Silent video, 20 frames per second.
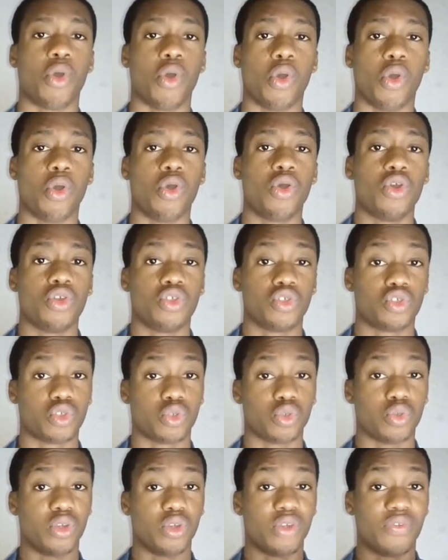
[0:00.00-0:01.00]
or
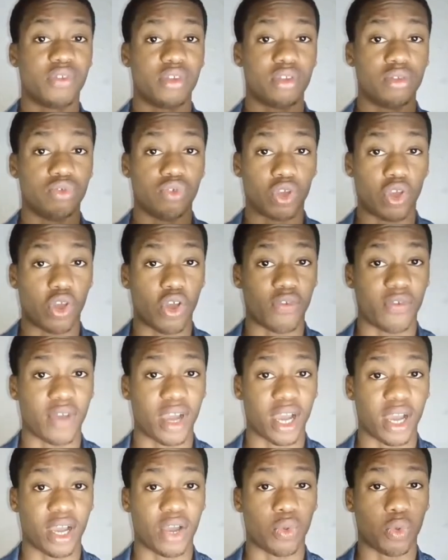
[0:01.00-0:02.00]
to even
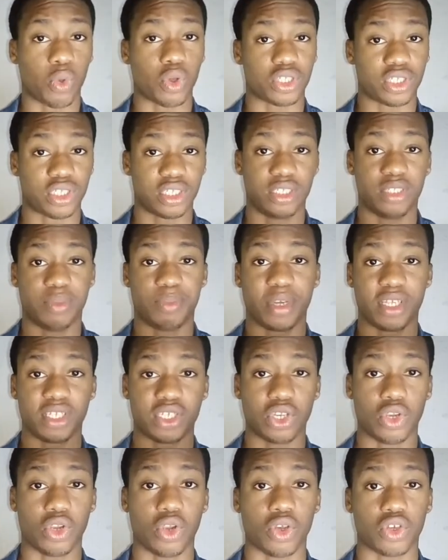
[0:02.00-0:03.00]
recover what the
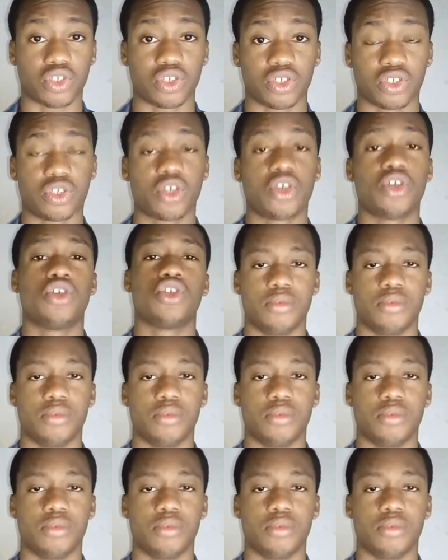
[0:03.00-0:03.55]
person lost.